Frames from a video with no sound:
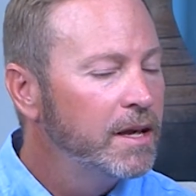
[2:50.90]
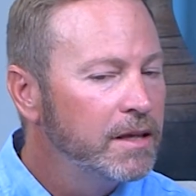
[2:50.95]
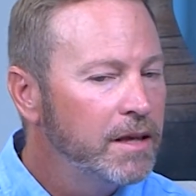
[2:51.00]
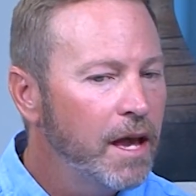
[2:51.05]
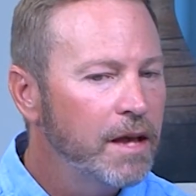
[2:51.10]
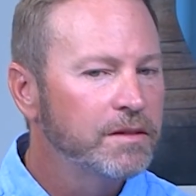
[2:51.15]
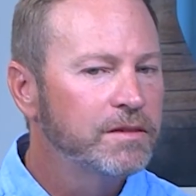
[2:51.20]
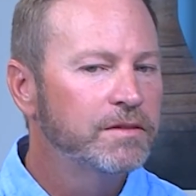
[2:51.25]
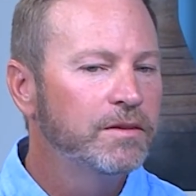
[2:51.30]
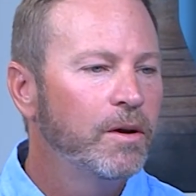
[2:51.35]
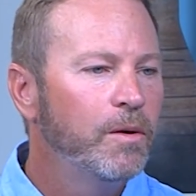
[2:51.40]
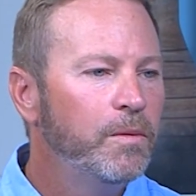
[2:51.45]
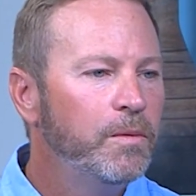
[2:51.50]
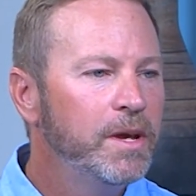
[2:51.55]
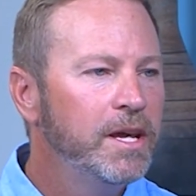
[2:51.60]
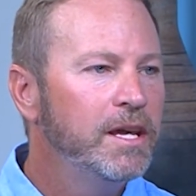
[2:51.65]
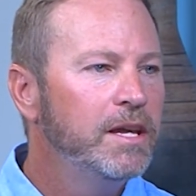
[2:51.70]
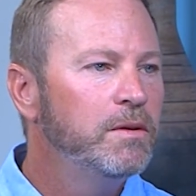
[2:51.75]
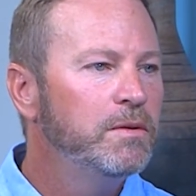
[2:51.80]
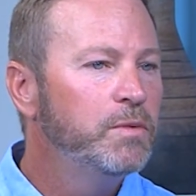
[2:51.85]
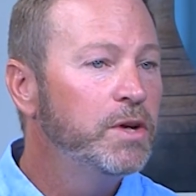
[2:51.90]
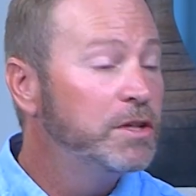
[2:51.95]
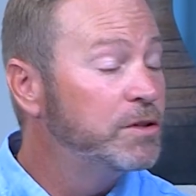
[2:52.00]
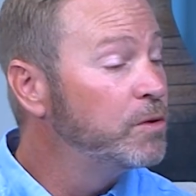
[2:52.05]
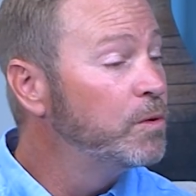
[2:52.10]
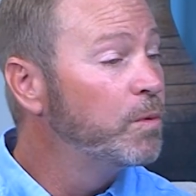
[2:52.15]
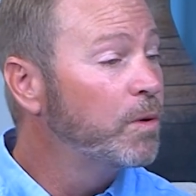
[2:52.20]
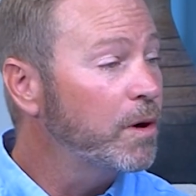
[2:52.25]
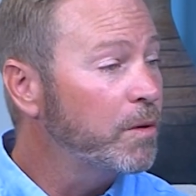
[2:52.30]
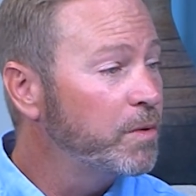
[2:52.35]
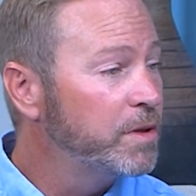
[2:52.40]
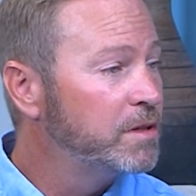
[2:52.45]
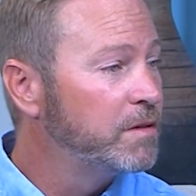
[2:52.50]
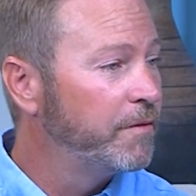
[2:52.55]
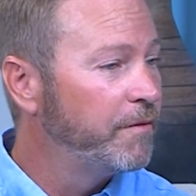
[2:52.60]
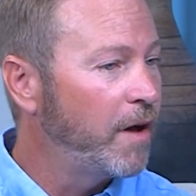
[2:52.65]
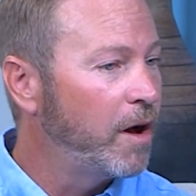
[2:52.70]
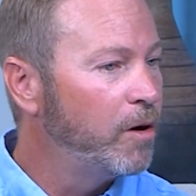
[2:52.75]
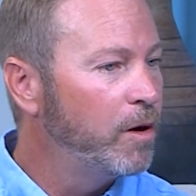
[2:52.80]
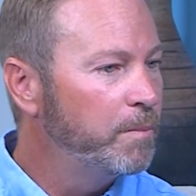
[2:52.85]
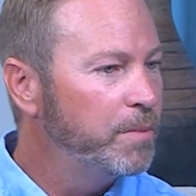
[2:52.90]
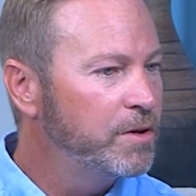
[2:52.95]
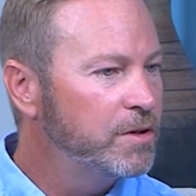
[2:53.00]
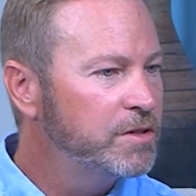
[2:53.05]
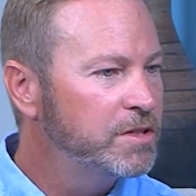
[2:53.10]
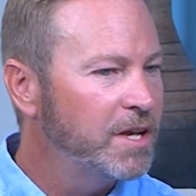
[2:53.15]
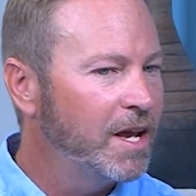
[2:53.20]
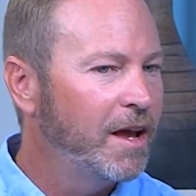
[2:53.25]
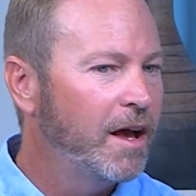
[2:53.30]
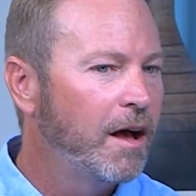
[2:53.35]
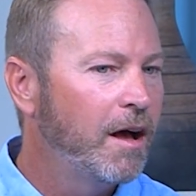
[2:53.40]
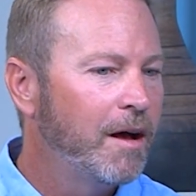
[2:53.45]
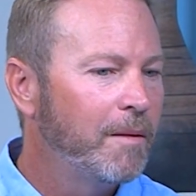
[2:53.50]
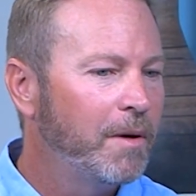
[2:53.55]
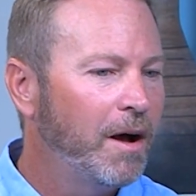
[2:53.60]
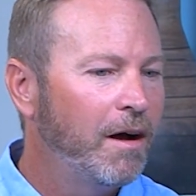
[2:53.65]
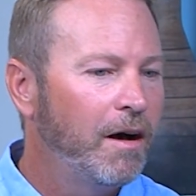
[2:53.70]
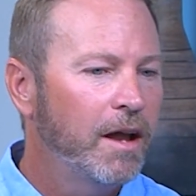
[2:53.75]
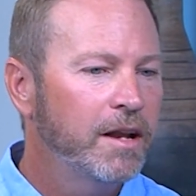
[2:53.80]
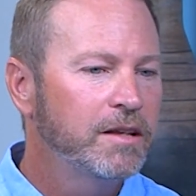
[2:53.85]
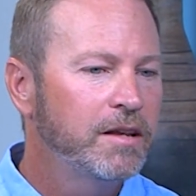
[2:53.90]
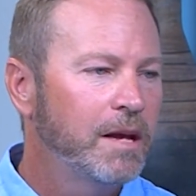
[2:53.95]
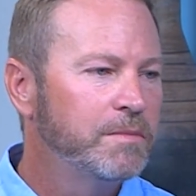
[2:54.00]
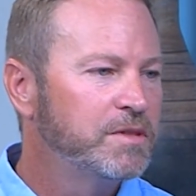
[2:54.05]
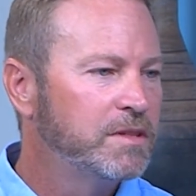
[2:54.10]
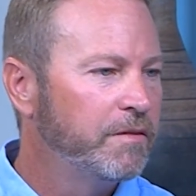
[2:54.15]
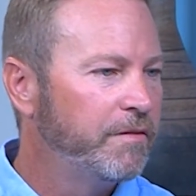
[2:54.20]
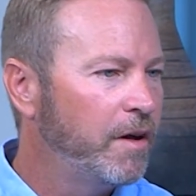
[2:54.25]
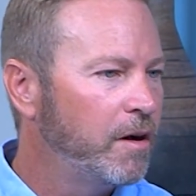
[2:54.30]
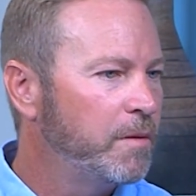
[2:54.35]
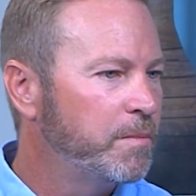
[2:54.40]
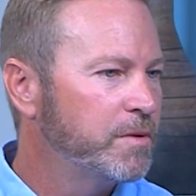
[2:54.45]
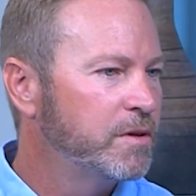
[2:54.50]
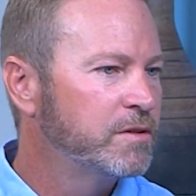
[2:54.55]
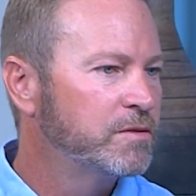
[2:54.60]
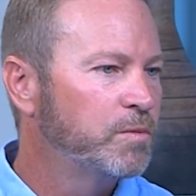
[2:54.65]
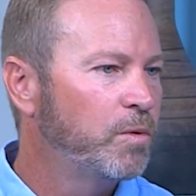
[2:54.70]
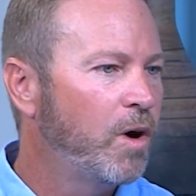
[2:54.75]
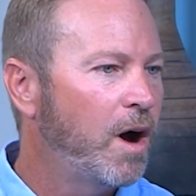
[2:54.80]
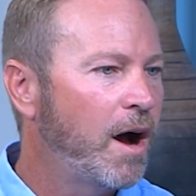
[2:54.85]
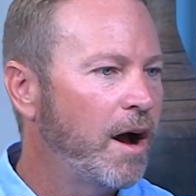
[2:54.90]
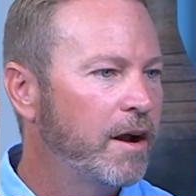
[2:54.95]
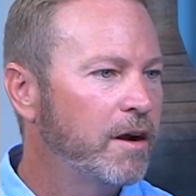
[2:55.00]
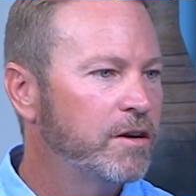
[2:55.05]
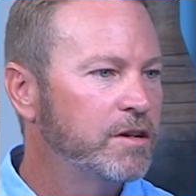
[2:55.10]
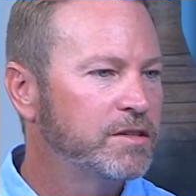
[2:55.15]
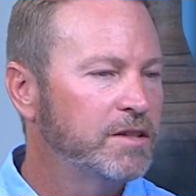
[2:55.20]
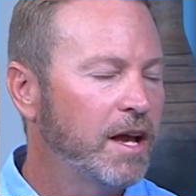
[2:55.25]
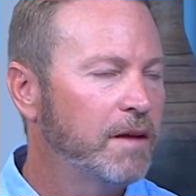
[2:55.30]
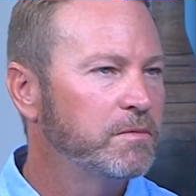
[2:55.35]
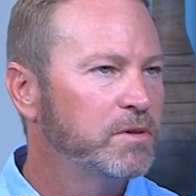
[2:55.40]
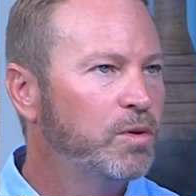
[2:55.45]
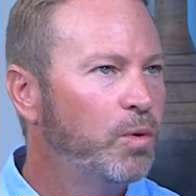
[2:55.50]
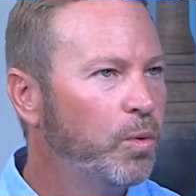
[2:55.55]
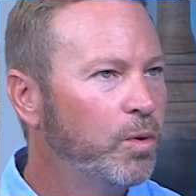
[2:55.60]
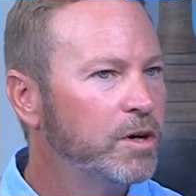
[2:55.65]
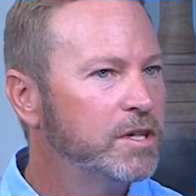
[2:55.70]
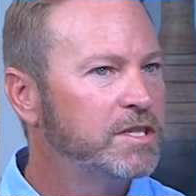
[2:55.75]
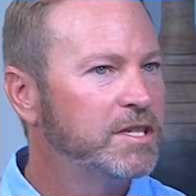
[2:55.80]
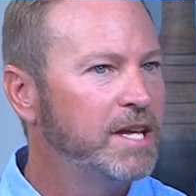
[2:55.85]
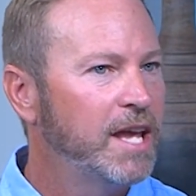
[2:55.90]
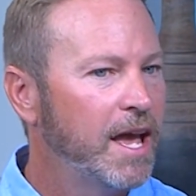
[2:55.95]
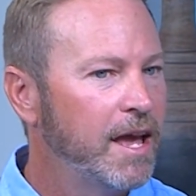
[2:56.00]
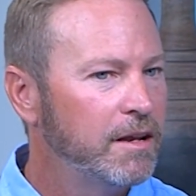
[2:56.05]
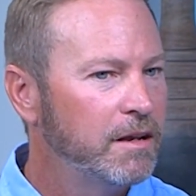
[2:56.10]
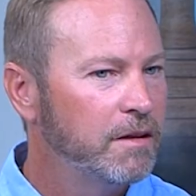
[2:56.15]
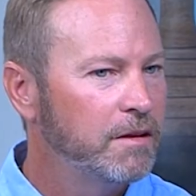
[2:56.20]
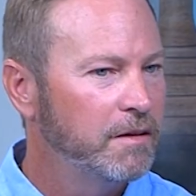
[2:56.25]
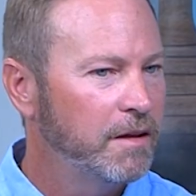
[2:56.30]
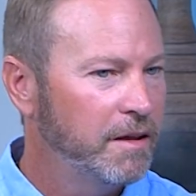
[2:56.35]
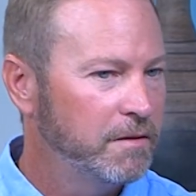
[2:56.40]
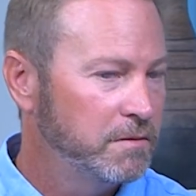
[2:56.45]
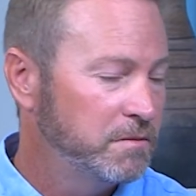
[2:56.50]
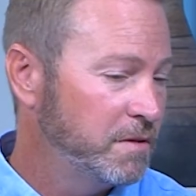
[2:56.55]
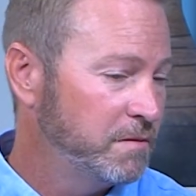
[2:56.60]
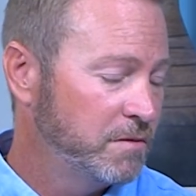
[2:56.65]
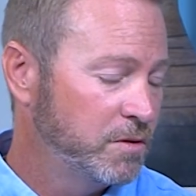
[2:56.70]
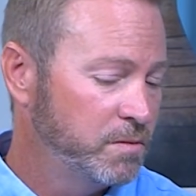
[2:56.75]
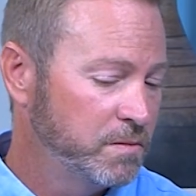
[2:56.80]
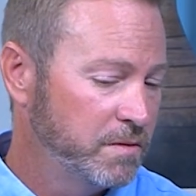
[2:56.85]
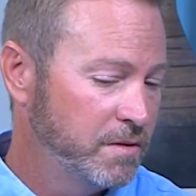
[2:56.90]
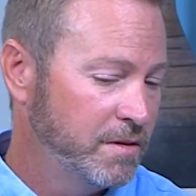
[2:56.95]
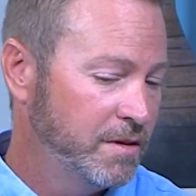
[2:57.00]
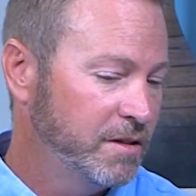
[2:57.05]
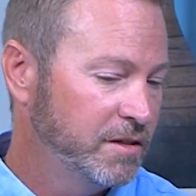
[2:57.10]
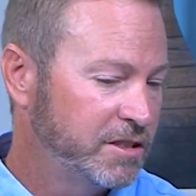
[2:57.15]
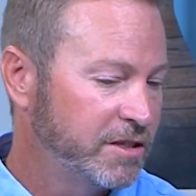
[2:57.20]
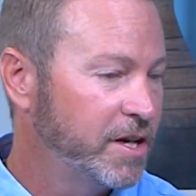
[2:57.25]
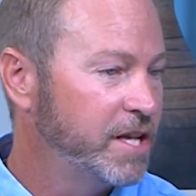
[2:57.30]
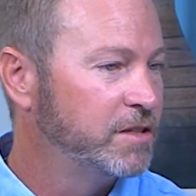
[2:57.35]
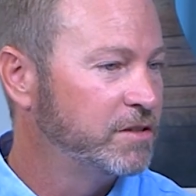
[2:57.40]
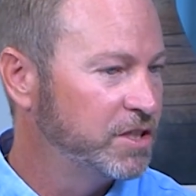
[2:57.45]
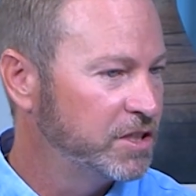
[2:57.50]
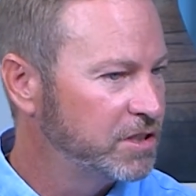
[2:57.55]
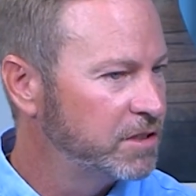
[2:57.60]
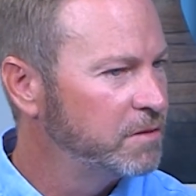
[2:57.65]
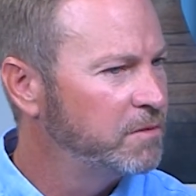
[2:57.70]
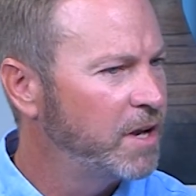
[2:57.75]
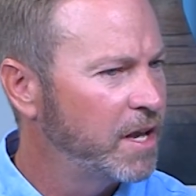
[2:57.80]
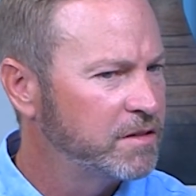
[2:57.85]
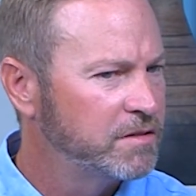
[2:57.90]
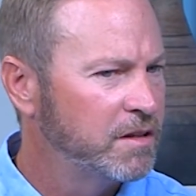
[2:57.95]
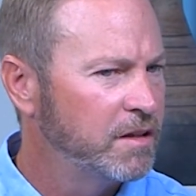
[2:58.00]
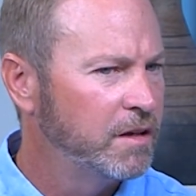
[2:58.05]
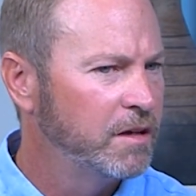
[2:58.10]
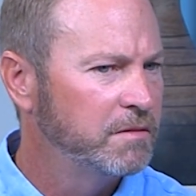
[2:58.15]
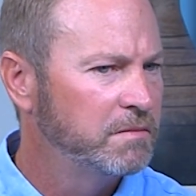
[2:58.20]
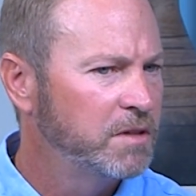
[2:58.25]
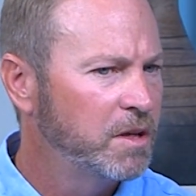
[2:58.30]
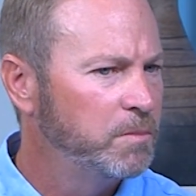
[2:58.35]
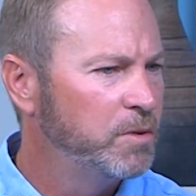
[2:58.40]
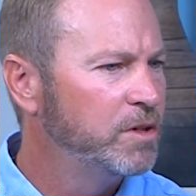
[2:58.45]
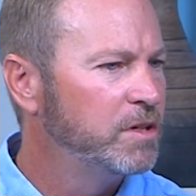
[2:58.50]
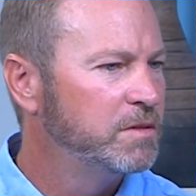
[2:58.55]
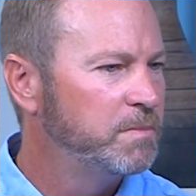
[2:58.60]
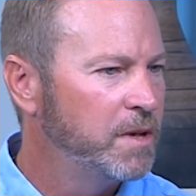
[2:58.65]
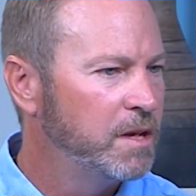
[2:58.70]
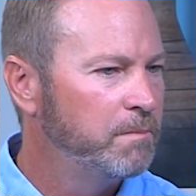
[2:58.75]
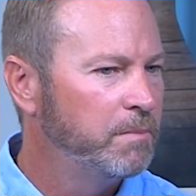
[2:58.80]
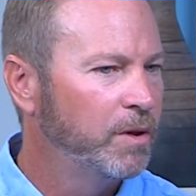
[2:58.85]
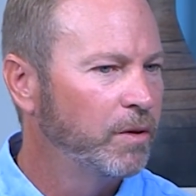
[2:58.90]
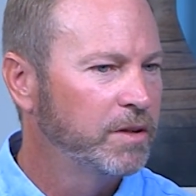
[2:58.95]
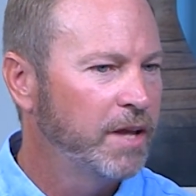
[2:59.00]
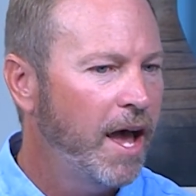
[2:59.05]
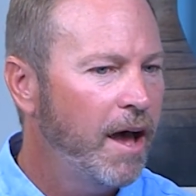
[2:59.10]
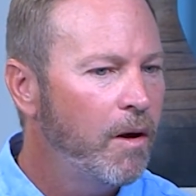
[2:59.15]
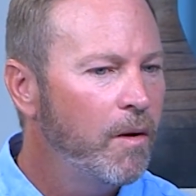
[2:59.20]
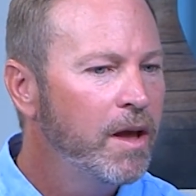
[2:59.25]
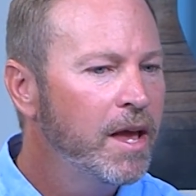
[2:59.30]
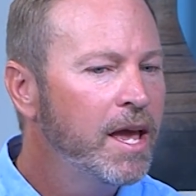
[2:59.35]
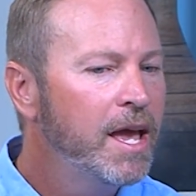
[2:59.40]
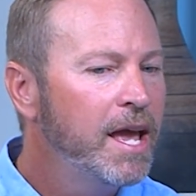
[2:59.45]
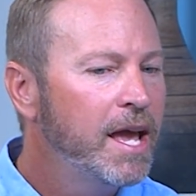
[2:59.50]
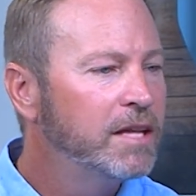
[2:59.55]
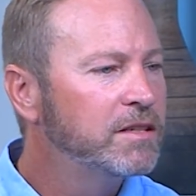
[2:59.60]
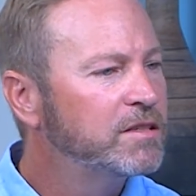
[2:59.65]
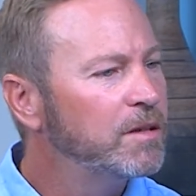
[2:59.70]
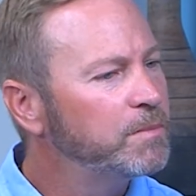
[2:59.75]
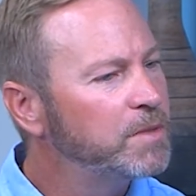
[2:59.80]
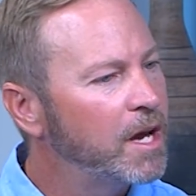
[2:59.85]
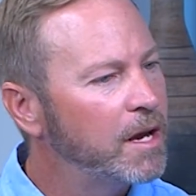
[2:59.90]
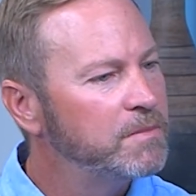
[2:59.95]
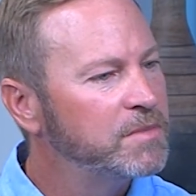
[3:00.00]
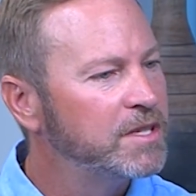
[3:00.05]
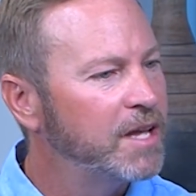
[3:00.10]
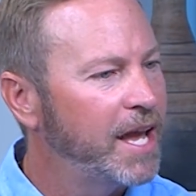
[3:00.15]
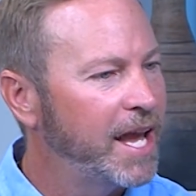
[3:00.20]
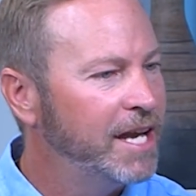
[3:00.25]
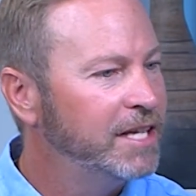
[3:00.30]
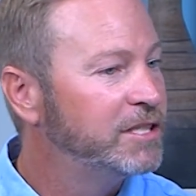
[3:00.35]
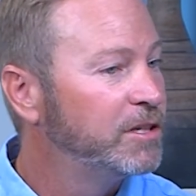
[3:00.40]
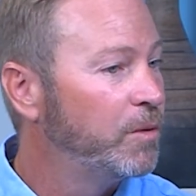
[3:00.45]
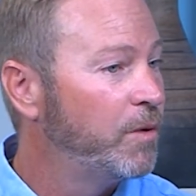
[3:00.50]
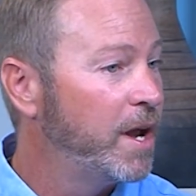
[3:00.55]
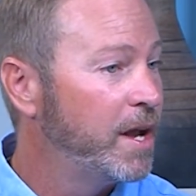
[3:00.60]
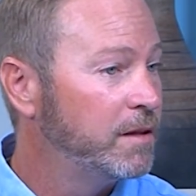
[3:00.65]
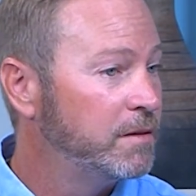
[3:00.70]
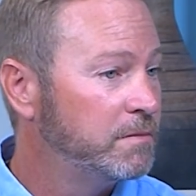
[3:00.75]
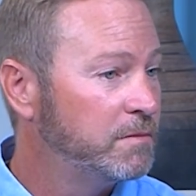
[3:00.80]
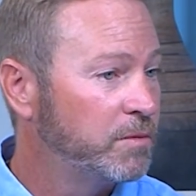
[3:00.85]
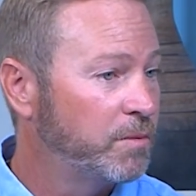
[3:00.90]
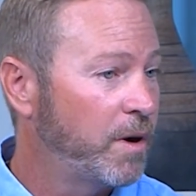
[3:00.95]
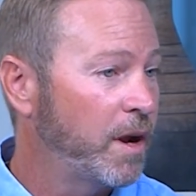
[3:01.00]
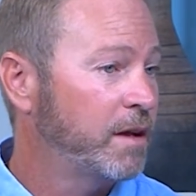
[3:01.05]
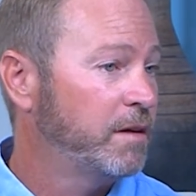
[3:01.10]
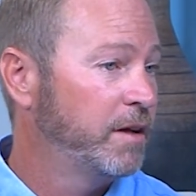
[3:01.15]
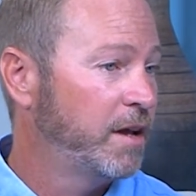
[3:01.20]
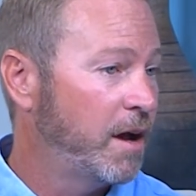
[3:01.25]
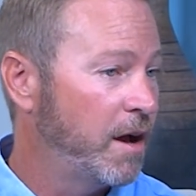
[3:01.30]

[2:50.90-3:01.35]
Yes, so we, we do work with developers. Um, a lot of times developers will hire us towards the end of the, the transition as the community is being built out. And sometimes the HOA directly